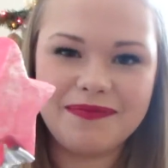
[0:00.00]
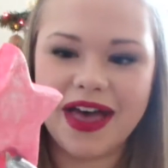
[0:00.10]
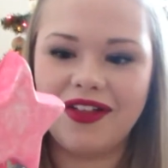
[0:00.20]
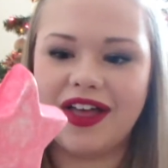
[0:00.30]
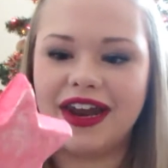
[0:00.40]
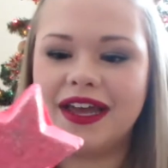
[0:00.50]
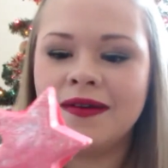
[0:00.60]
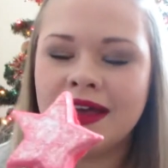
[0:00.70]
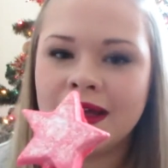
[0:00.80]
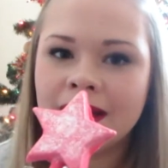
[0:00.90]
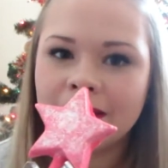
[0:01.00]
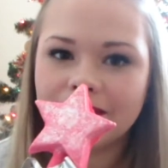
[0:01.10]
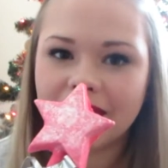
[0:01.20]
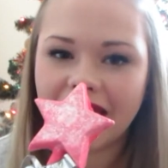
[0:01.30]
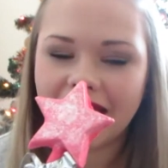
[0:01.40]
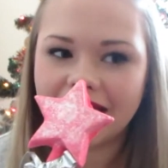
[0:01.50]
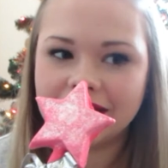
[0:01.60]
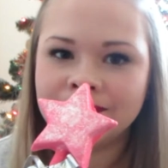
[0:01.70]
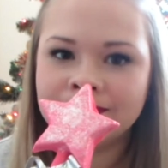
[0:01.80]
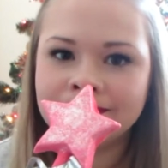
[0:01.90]
bell on it.
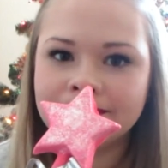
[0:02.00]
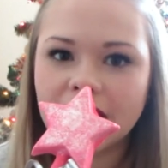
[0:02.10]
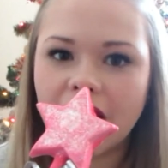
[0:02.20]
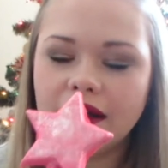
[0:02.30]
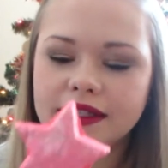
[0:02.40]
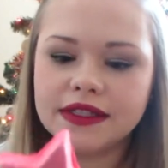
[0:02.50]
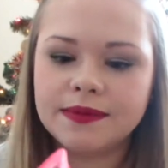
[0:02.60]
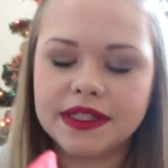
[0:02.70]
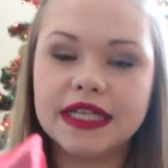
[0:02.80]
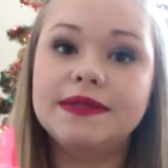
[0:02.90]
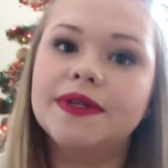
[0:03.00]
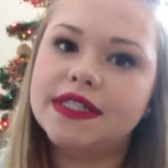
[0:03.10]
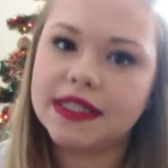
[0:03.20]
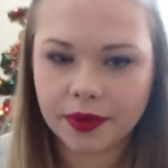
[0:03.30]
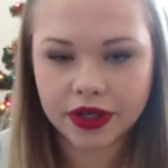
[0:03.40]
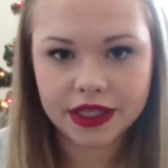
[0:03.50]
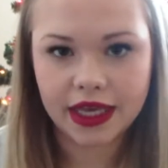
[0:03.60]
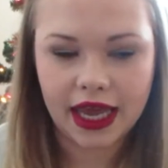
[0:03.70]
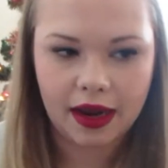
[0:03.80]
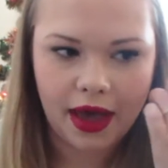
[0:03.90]
And also smells, it smells similar to the
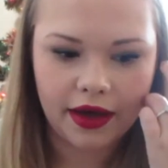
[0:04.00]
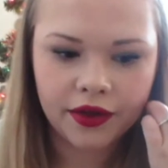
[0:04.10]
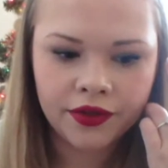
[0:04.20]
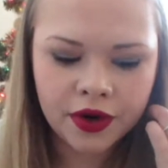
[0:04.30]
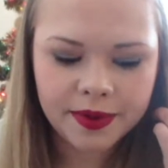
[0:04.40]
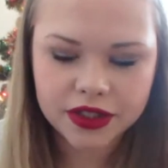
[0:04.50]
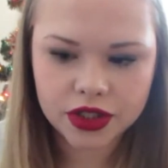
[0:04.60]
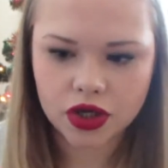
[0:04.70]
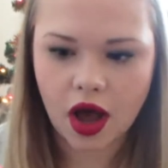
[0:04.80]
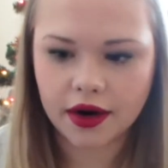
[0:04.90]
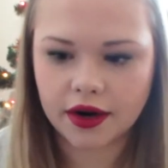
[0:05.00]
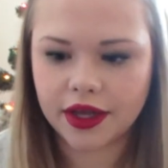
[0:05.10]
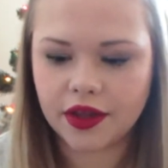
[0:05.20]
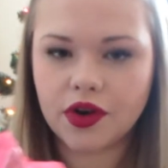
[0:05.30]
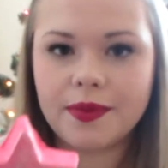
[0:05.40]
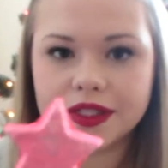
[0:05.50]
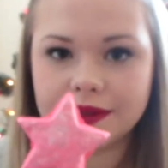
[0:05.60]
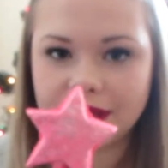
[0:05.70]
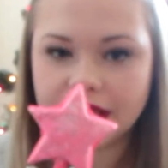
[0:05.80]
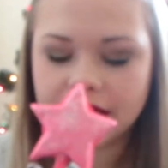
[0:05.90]
Candy Mountain, a little bit stronger, like a little bit
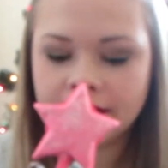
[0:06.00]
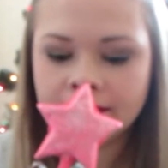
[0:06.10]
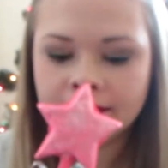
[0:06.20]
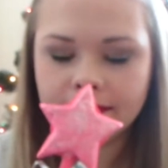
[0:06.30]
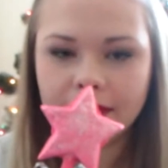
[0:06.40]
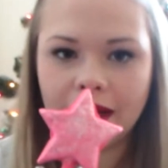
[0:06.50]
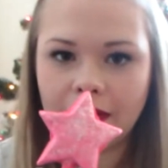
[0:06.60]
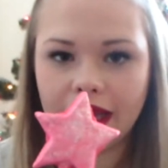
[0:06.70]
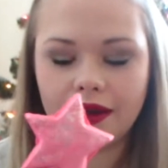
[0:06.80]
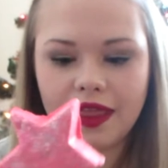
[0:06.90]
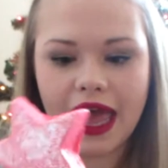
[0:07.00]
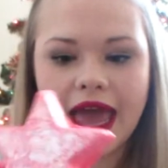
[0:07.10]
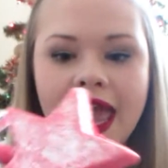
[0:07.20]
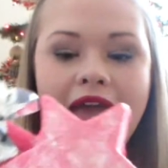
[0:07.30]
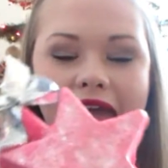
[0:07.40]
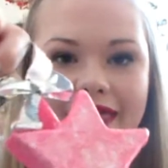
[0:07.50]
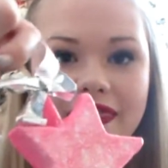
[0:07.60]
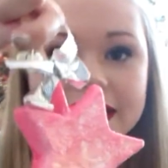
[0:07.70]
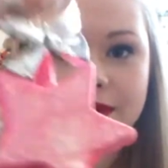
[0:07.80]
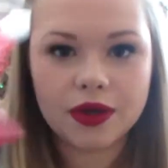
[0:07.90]
sweeter but I'm okay with that. And
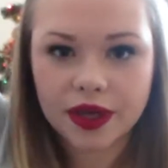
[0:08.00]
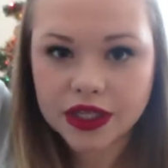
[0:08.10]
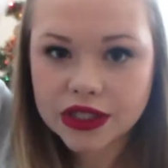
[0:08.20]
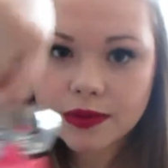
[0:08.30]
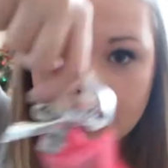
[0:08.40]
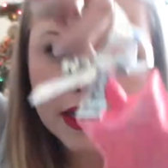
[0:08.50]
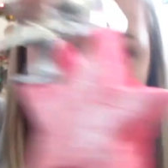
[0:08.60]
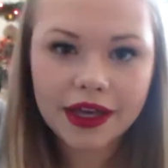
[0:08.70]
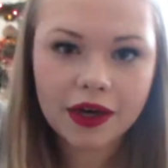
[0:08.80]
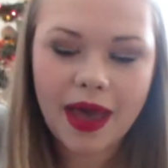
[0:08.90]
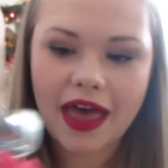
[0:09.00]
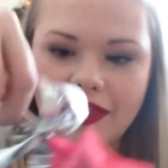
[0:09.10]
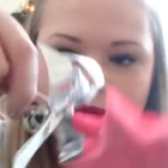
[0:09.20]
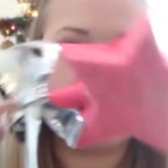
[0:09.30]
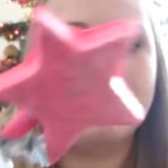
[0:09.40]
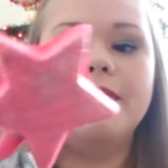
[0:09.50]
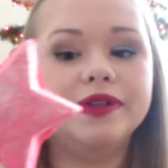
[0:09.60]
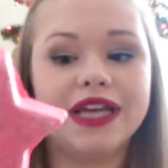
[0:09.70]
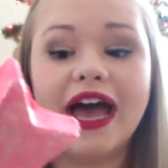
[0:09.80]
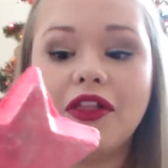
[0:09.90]
this one, you like swirl in your bath and make
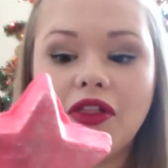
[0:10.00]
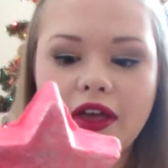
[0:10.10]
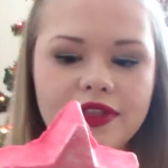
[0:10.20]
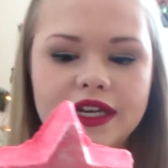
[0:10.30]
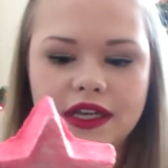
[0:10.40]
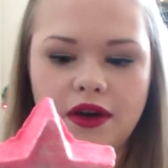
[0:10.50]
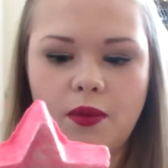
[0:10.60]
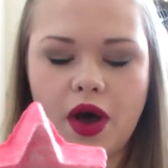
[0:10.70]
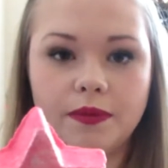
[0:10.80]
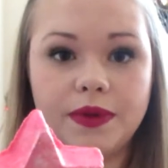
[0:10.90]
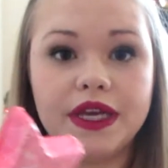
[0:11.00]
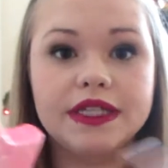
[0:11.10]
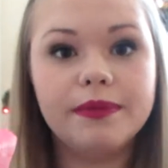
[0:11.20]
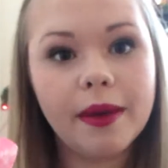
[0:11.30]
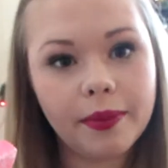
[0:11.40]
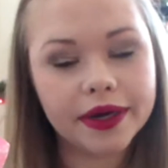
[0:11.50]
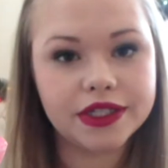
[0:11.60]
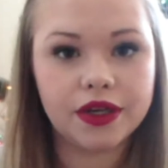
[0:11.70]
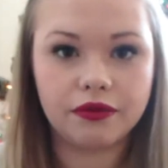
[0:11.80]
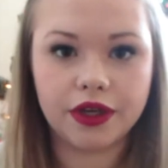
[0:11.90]
bubbles. I love that it's on a wand because the bubble
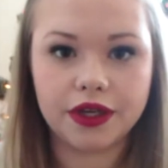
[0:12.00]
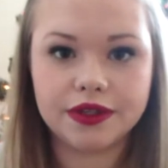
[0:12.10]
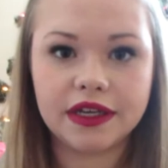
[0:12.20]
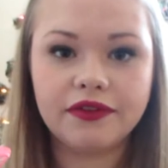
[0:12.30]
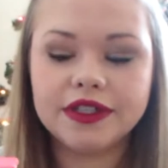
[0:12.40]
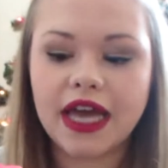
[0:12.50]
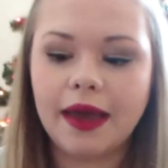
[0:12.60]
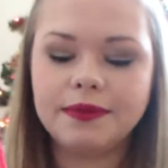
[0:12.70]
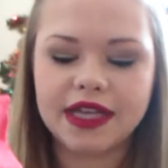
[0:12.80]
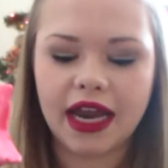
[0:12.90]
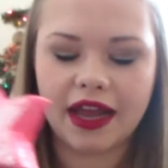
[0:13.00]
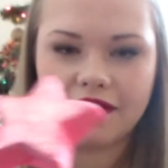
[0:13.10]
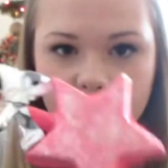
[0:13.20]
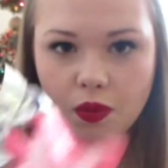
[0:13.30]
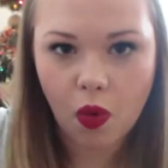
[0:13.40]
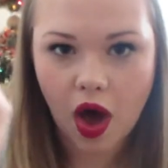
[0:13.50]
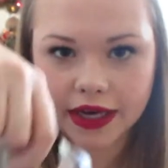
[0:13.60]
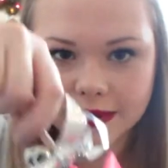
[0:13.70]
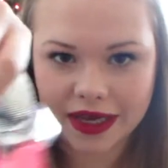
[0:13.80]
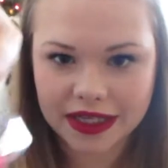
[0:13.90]
bars you can reuse several times, and I think the
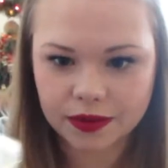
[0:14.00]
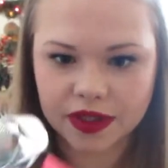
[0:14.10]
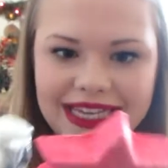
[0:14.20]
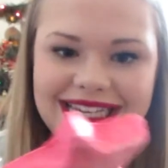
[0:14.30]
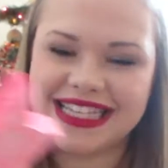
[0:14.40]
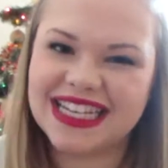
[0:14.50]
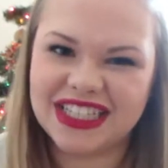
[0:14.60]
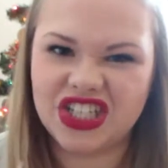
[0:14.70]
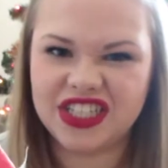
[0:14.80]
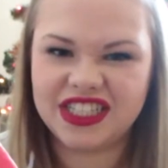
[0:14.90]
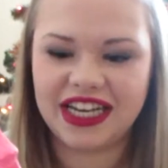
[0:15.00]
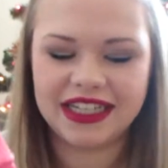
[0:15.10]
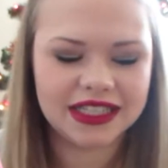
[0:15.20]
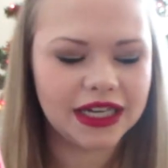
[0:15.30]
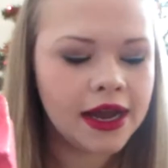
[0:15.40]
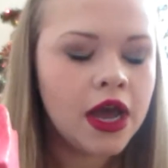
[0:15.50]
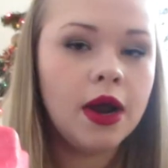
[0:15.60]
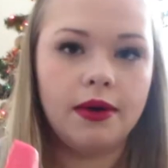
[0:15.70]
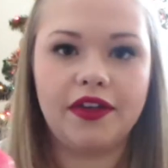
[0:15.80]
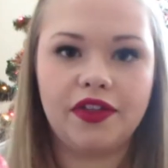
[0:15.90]
wand makes it really easy because it just stays there.
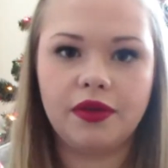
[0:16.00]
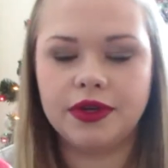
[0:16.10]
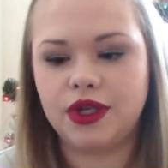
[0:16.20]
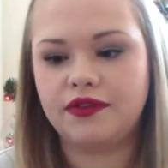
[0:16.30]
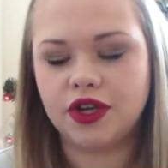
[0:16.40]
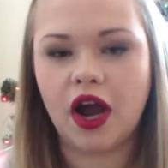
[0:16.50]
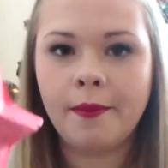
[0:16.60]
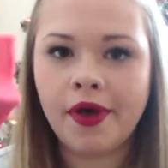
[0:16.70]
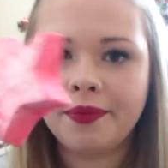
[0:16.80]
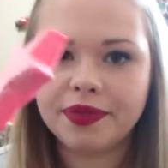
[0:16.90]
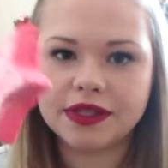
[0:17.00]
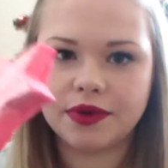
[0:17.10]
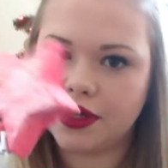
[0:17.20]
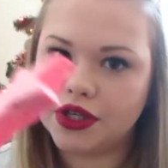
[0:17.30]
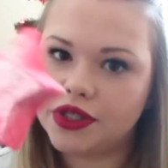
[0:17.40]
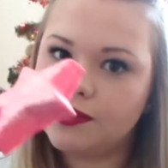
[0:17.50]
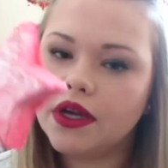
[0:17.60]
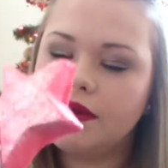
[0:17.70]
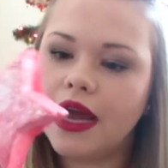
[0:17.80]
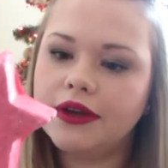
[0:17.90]
like the other ones, you have to crumble. This one, you can just
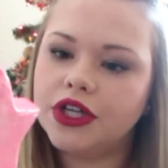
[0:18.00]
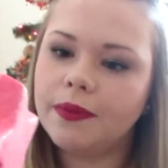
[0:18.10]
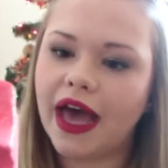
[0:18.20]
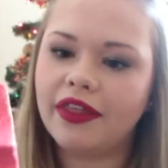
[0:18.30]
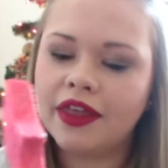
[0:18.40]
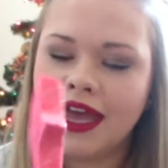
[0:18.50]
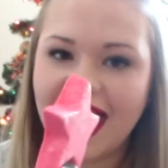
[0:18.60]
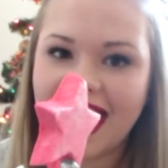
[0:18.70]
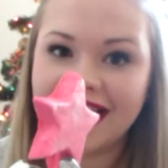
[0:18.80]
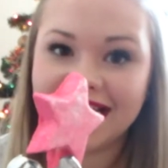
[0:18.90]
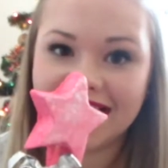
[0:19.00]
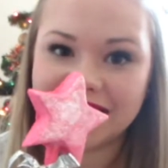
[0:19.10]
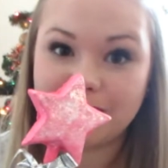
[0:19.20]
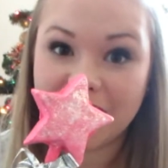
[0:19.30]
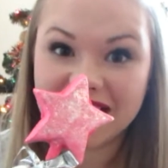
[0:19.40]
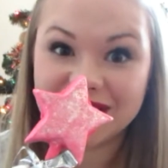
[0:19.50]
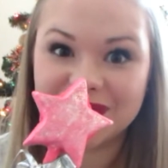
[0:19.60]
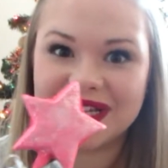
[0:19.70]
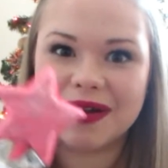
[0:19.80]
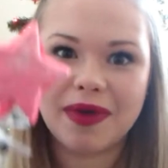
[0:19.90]
swirl around in your bath. And again, it's pink,
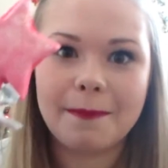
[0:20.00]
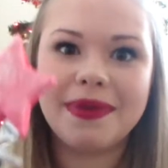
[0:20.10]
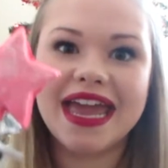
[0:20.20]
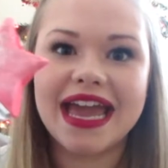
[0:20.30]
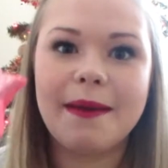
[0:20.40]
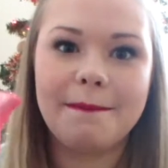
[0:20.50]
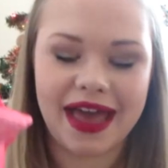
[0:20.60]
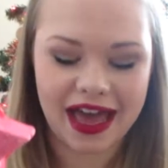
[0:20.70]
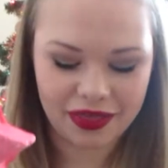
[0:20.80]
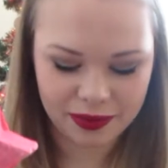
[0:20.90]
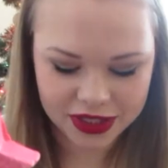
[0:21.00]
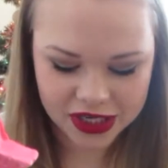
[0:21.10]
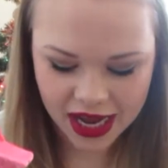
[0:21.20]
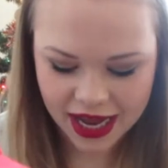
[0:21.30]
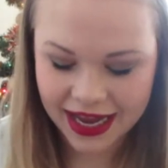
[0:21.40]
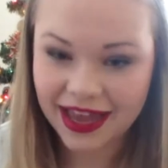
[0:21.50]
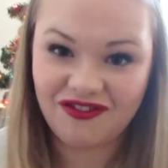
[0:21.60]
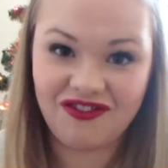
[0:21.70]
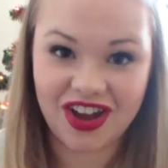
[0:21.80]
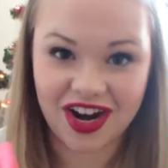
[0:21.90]
so it's gonna make a pink bath, which I am
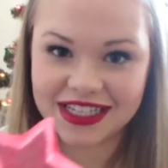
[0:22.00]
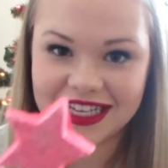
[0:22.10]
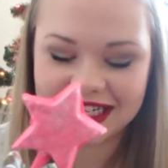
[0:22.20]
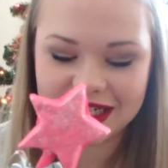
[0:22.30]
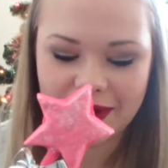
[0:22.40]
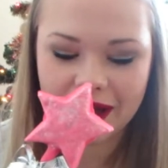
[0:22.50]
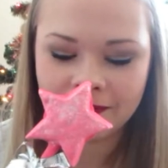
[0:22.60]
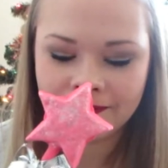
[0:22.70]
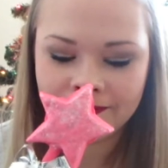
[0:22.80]
very excited about.